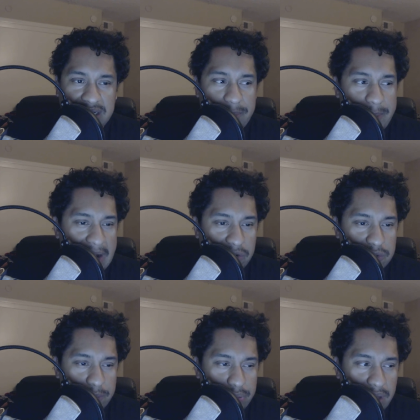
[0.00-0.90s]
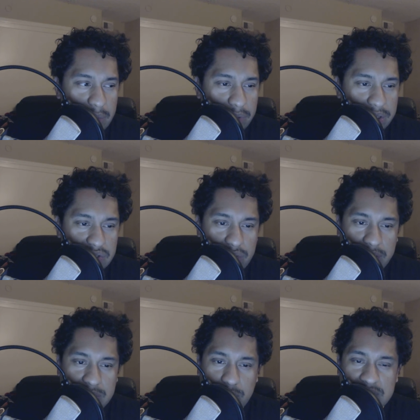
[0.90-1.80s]
I think the Packers are probably one of the
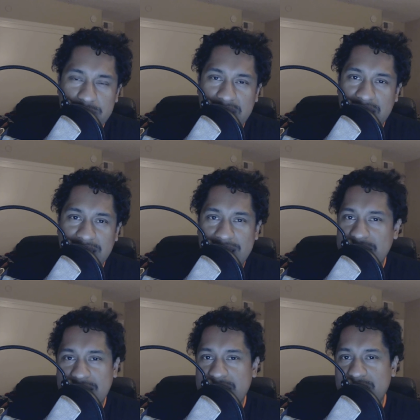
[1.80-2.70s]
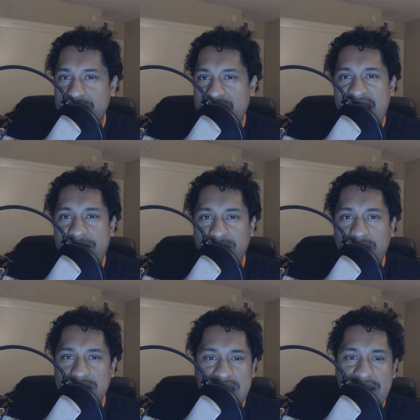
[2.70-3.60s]
strongest ones, but I think they, they you know, they have
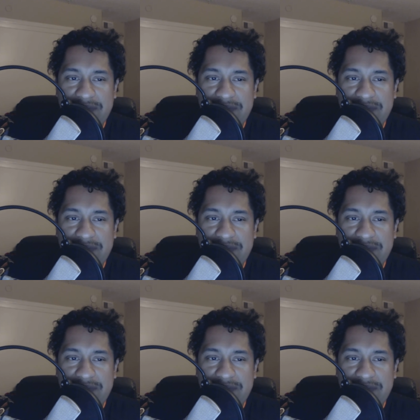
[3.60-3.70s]
flaws.